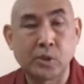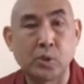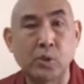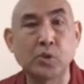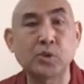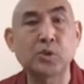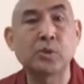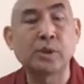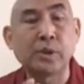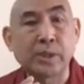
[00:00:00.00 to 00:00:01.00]

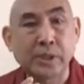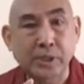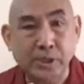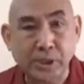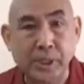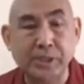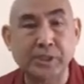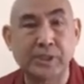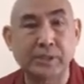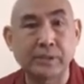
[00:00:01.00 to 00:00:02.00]
Also
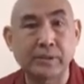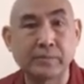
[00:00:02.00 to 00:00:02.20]
jealousy.